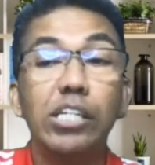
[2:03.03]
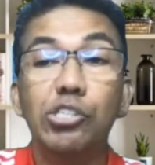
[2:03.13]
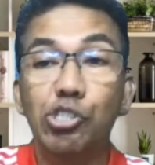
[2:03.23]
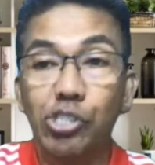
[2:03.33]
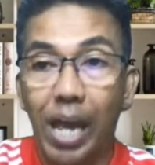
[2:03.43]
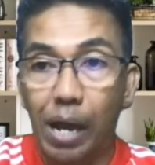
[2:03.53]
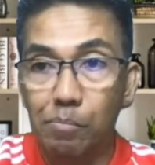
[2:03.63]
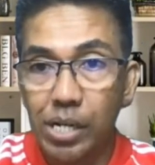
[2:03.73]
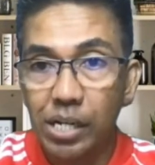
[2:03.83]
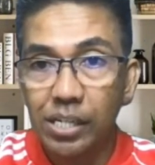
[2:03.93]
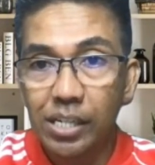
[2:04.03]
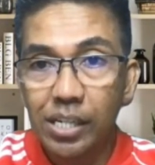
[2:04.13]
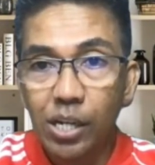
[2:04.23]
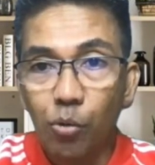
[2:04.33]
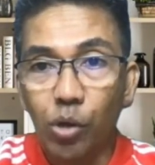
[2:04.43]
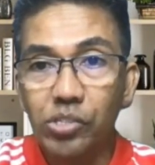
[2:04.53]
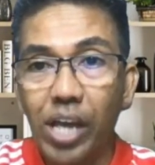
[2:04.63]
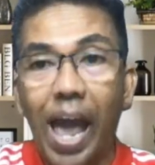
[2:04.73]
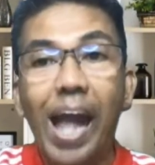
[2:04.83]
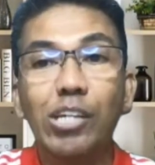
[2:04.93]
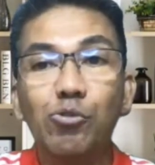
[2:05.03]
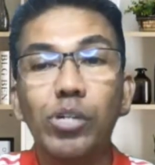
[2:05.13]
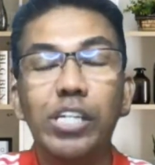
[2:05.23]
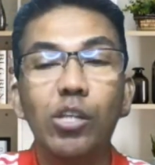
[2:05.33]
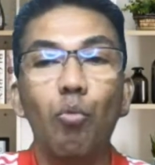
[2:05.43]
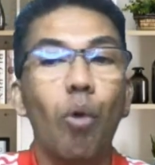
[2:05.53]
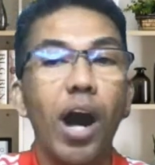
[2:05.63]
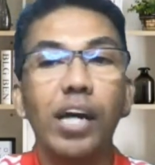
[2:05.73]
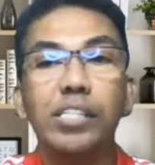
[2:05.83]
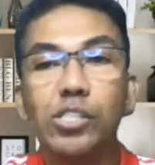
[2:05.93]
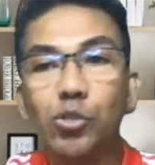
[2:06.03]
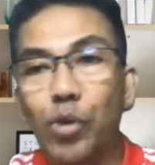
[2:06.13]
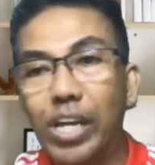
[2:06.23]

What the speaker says: Shem was actually the ones who